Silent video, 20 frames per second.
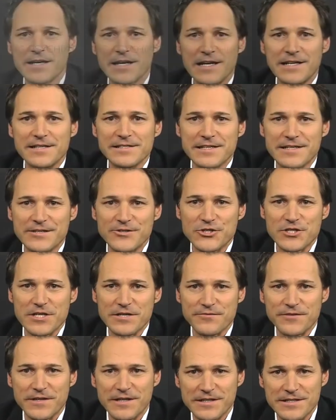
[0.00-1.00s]
Klaas Enno
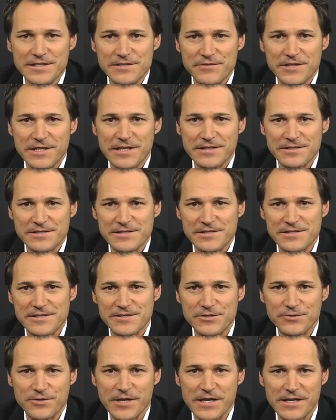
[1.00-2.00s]
Stephan is with us
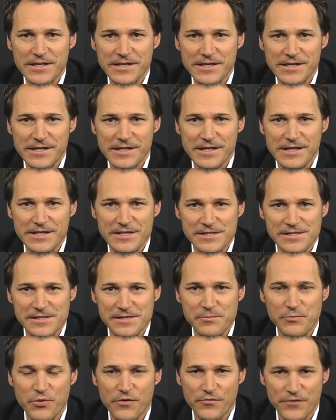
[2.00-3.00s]
today. He is
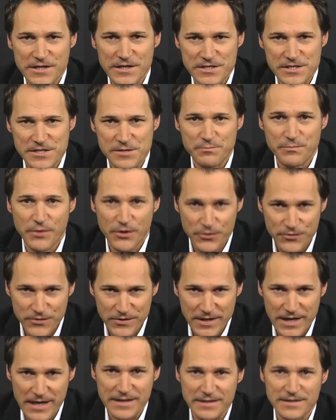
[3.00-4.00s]
a professor
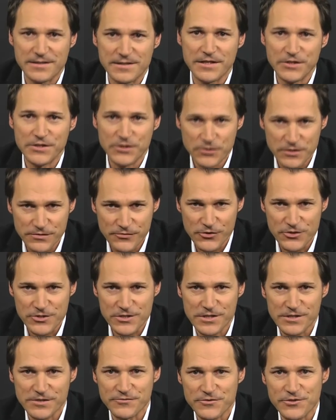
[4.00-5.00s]
both at the
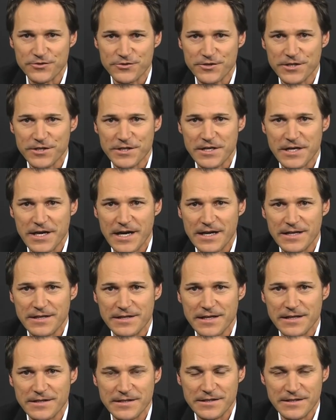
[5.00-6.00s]
University of Zurich
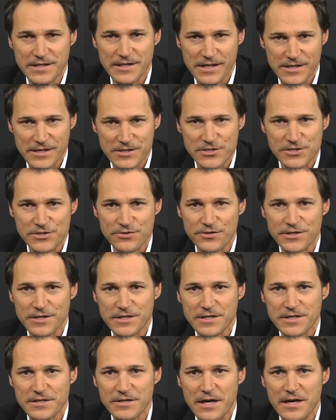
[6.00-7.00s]
and at ETH
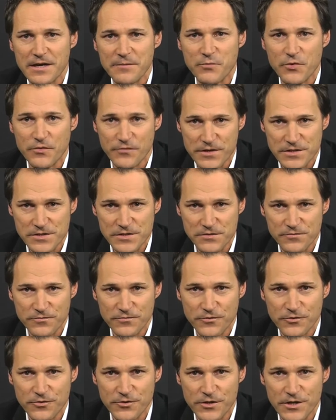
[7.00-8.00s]
Zurich, a professor
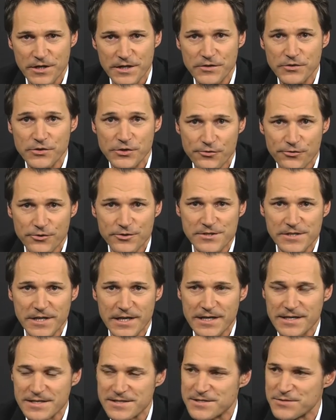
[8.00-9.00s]
for
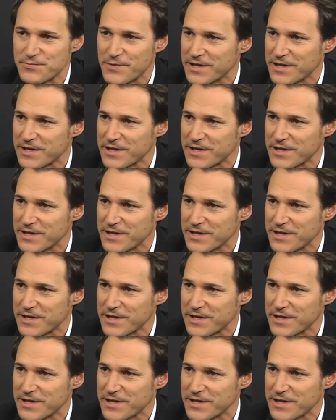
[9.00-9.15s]
neuroscience.